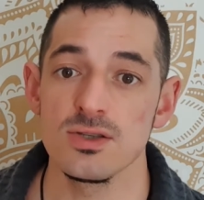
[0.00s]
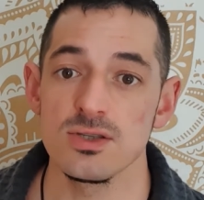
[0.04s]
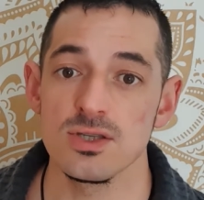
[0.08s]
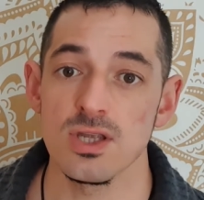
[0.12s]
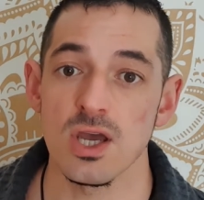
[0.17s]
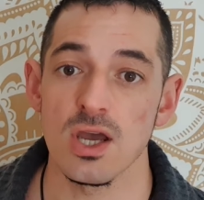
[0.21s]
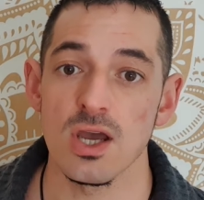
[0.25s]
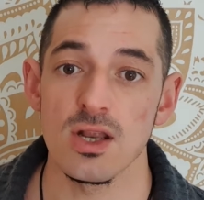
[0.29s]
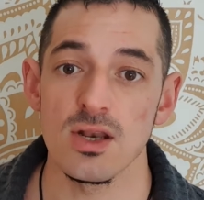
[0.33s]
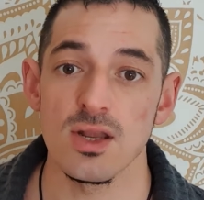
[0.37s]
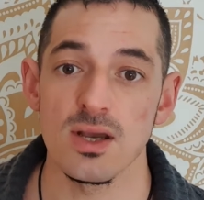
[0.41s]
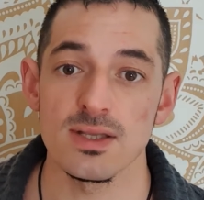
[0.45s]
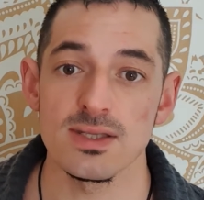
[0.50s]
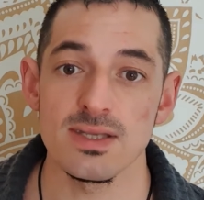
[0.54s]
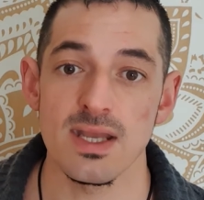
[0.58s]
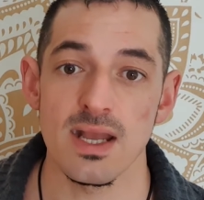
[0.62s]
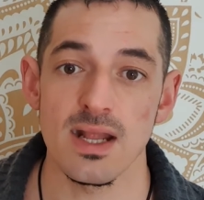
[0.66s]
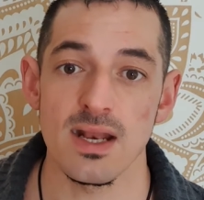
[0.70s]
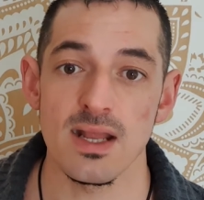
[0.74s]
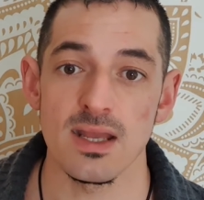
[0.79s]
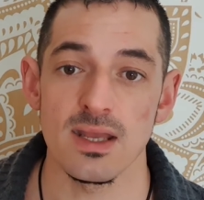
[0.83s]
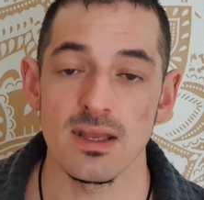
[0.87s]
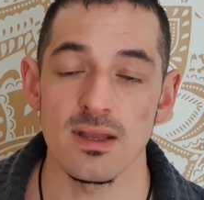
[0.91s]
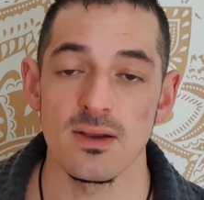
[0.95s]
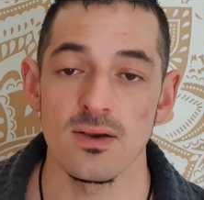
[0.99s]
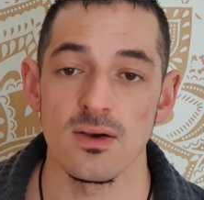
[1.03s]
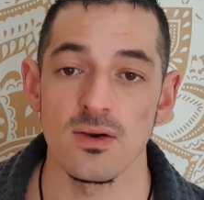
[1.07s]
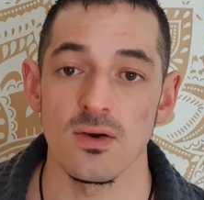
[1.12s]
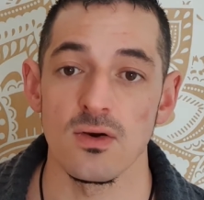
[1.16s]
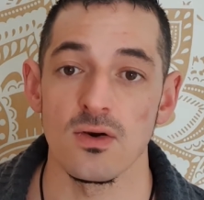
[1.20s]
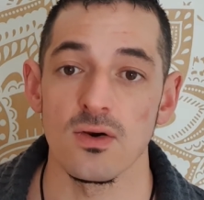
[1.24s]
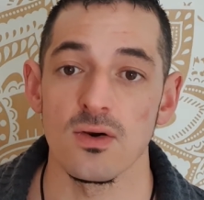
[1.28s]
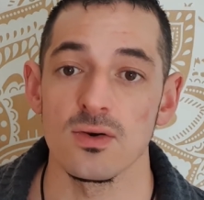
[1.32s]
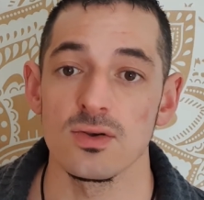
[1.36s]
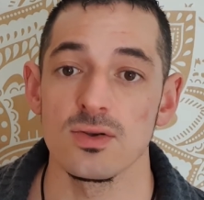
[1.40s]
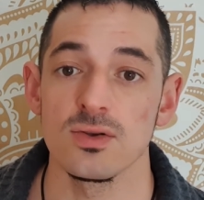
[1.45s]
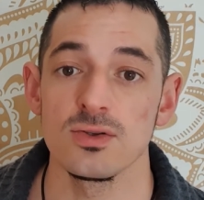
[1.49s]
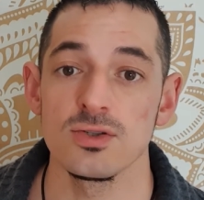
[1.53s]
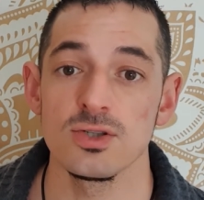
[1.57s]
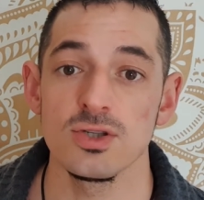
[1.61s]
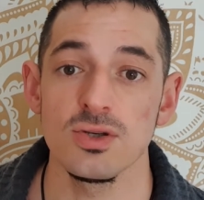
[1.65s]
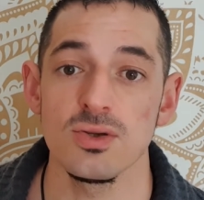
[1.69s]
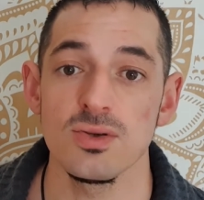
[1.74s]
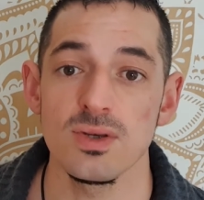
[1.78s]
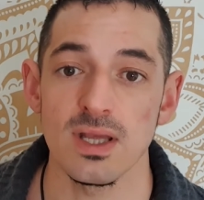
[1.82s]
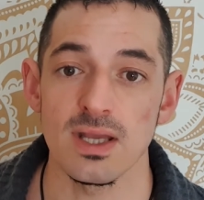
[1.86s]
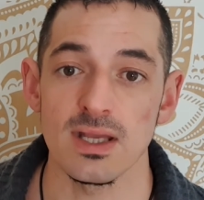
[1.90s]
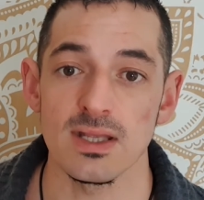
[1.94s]
turn our telly or
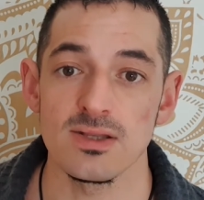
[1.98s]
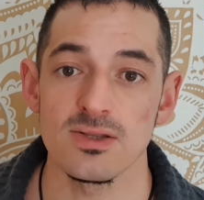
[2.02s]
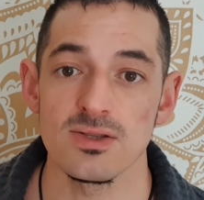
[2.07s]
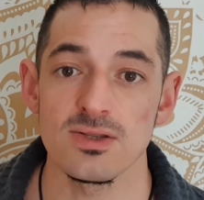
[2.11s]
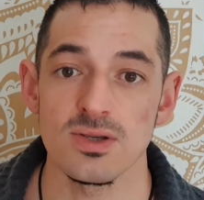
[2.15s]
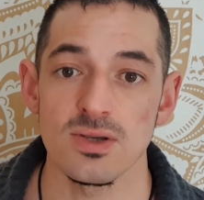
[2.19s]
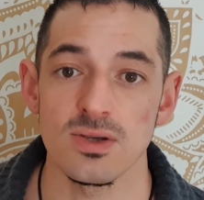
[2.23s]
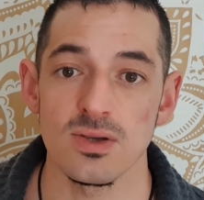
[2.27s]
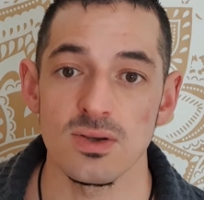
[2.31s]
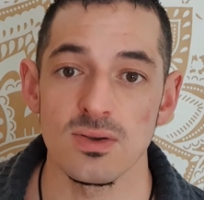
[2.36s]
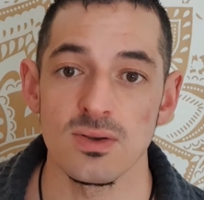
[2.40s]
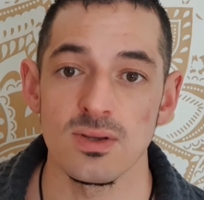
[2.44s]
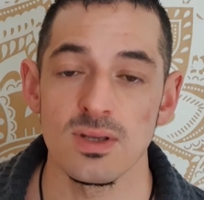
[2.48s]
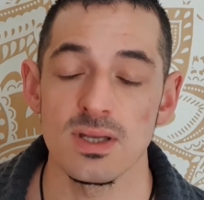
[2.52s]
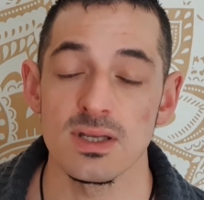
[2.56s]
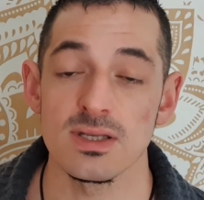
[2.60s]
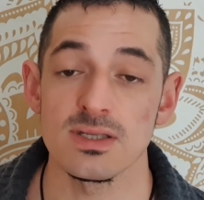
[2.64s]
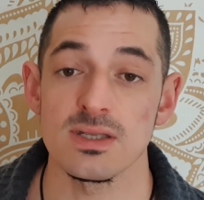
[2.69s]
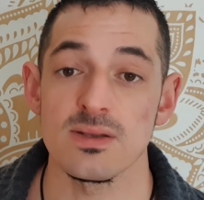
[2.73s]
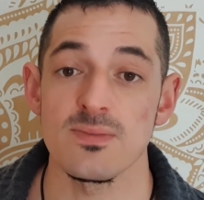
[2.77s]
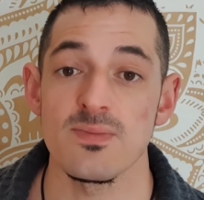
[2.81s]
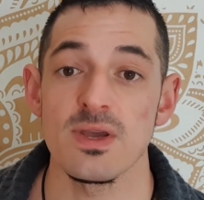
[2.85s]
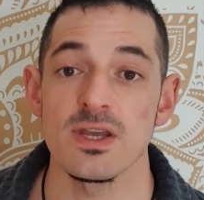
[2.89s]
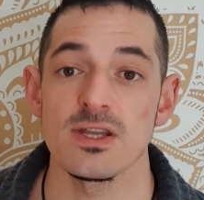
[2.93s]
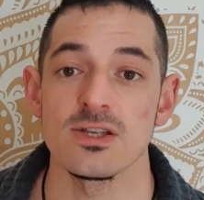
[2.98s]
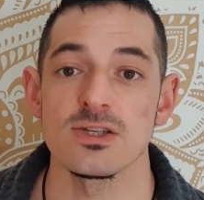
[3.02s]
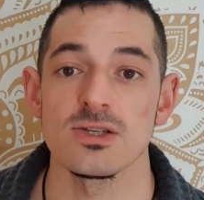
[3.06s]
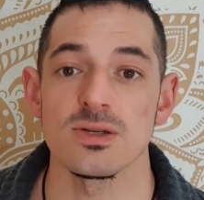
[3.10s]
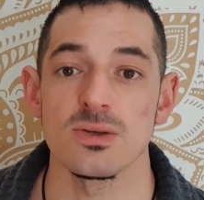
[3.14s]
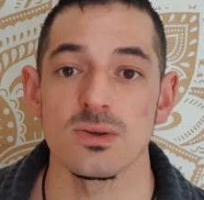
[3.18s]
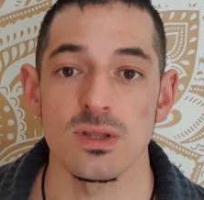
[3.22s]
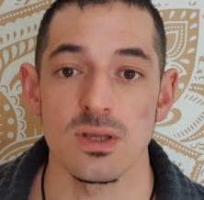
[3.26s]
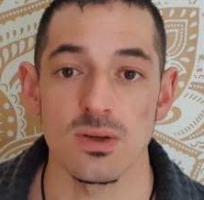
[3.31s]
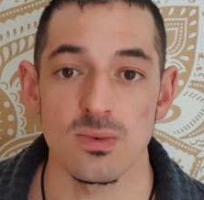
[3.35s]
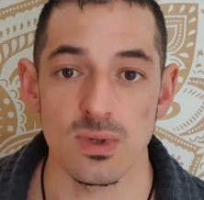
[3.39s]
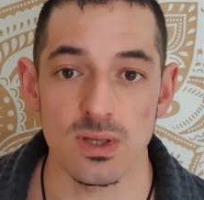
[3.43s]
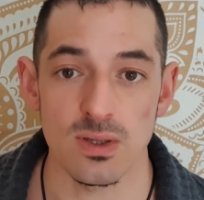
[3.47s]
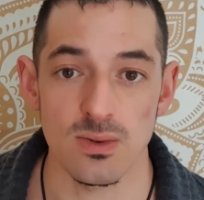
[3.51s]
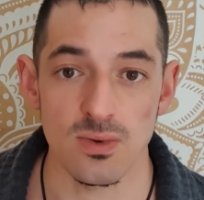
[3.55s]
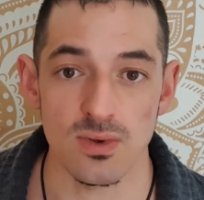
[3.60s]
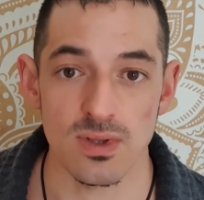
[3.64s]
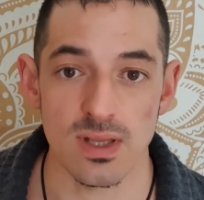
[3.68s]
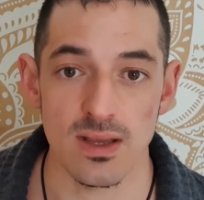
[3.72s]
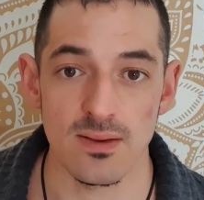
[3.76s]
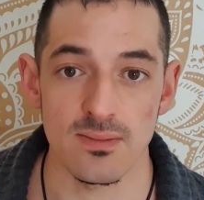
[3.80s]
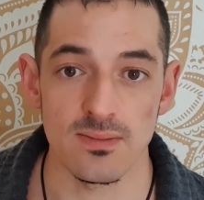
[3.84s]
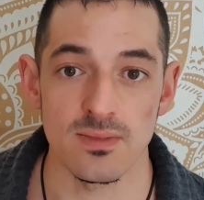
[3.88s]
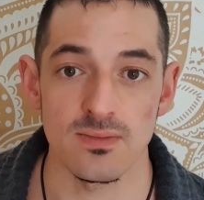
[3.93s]
tune it into is the picture that we will
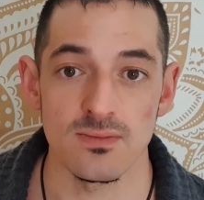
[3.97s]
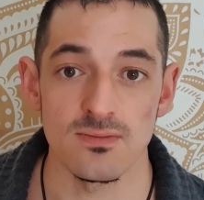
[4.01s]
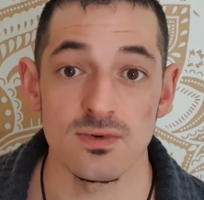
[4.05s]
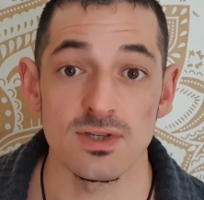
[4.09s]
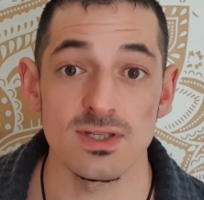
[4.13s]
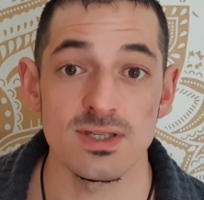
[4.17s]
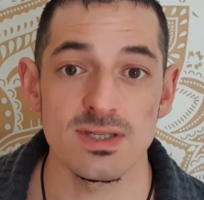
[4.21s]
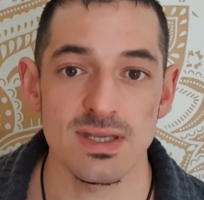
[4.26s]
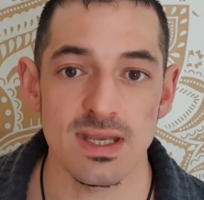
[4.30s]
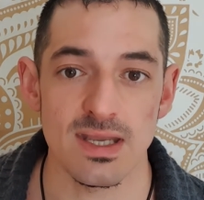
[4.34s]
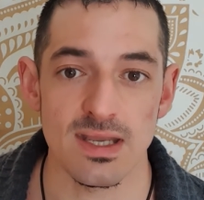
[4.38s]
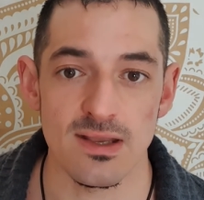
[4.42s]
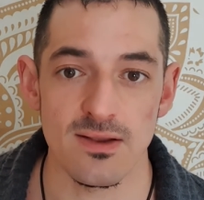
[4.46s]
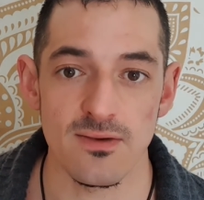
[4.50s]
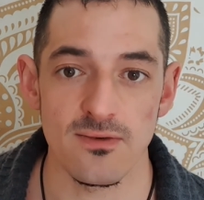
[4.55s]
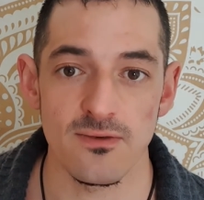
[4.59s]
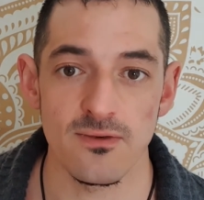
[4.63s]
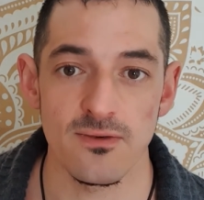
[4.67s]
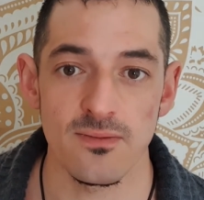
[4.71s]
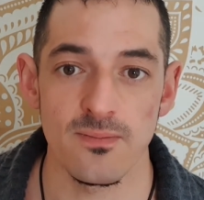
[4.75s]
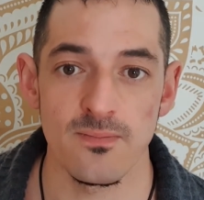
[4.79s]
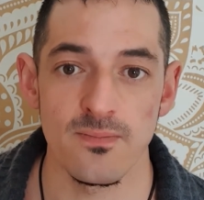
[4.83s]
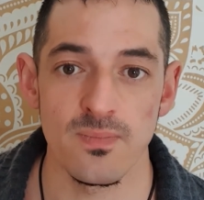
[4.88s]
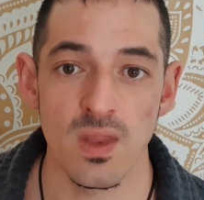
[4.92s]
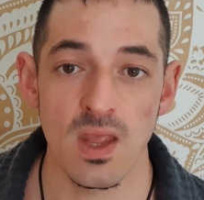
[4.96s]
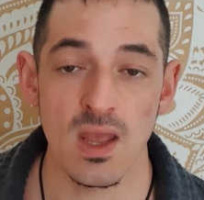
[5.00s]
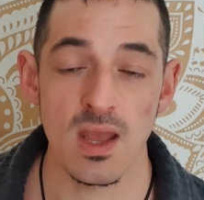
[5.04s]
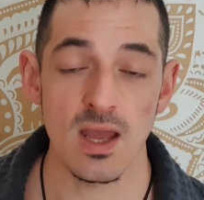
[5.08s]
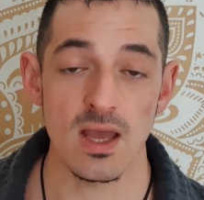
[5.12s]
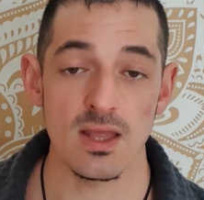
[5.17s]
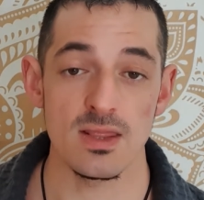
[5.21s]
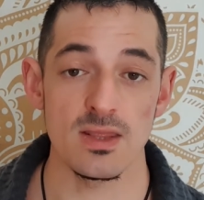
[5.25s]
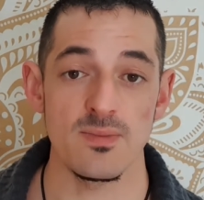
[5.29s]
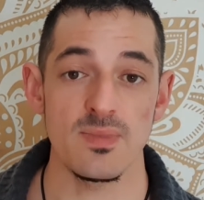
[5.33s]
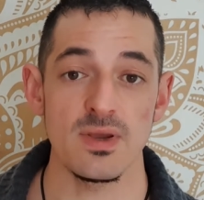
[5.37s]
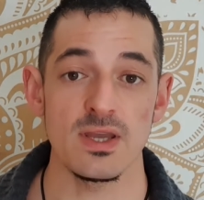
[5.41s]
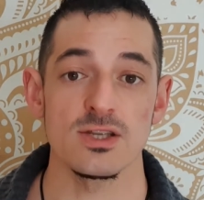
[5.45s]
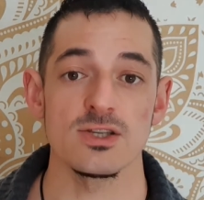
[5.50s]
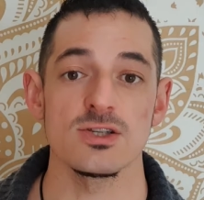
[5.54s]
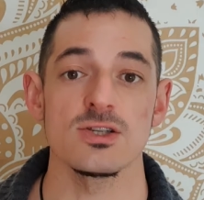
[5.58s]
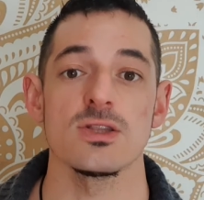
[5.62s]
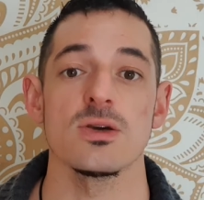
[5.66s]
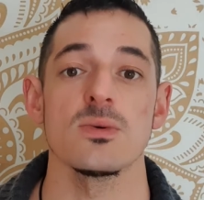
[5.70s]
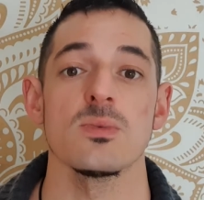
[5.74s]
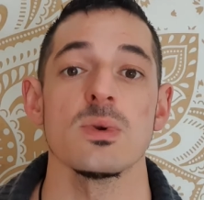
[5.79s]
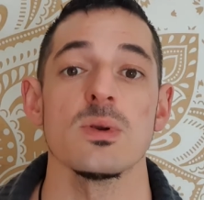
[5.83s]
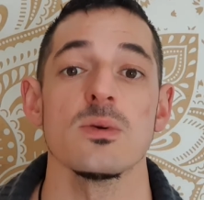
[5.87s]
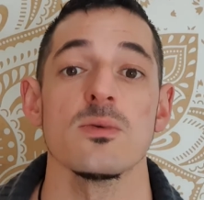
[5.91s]
then receive and the picture
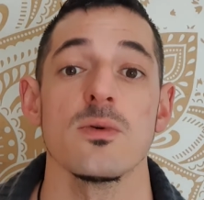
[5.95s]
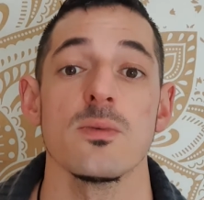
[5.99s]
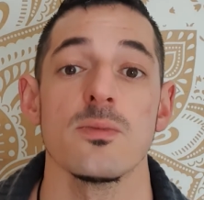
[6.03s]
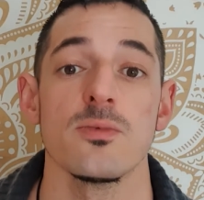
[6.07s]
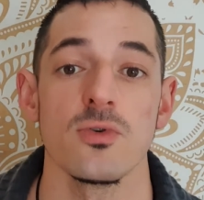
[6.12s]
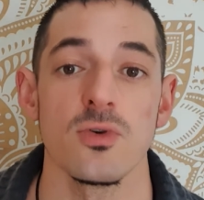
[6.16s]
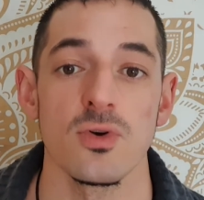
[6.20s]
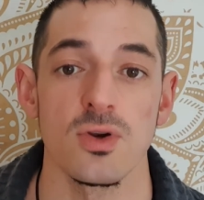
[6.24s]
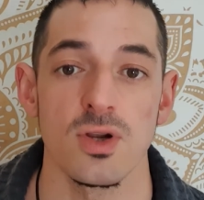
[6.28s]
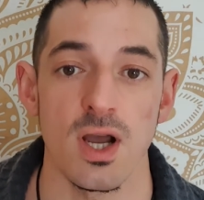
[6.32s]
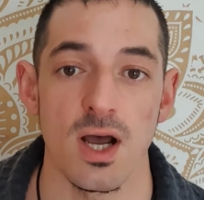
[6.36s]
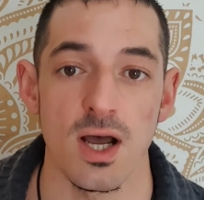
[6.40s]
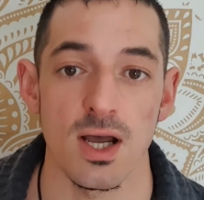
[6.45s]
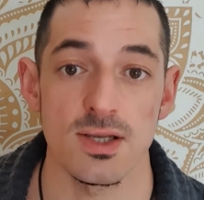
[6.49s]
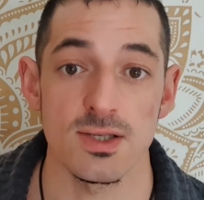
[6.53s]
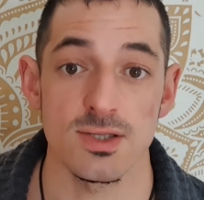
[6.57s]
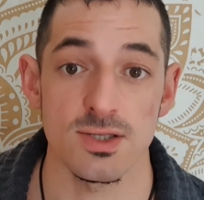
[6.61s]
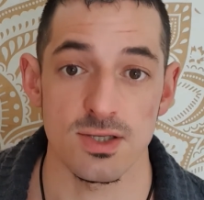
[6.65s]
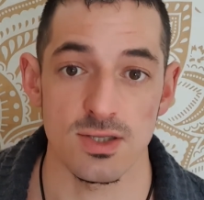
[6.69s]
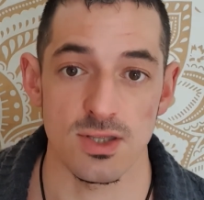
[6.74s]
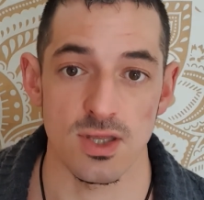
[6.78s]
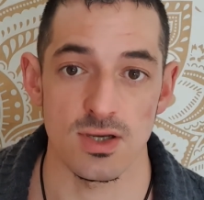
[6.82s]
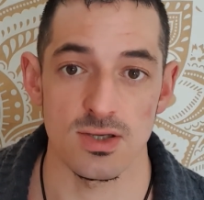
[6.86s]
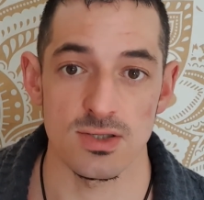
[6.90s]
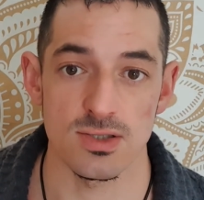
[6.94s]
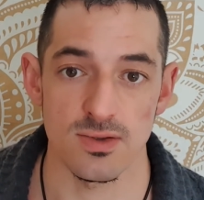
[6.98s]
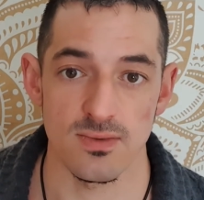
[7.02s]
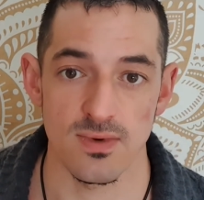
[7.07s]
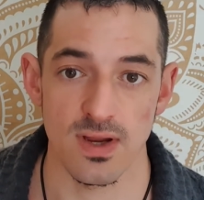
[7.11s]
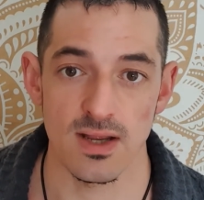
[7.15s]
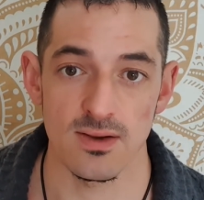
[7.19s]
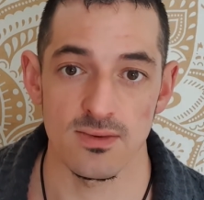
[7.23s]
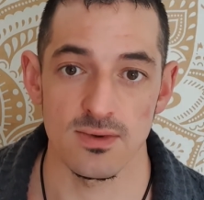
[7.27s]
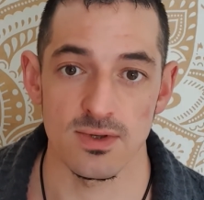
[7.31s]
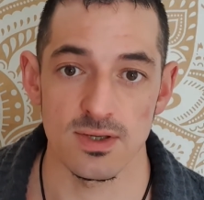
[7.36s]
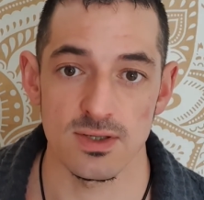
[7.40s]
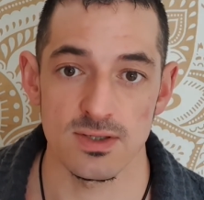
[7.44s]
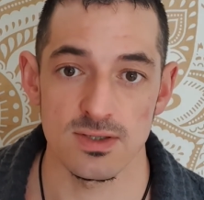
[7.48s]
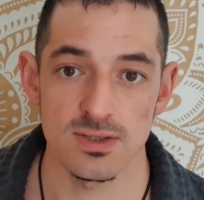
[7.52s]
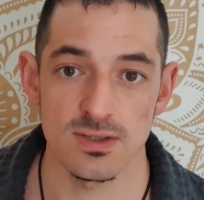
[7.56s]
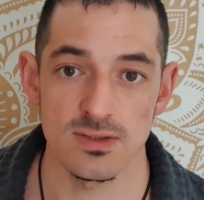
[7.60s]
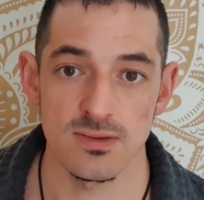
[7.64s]
that we will broadcast to those around us.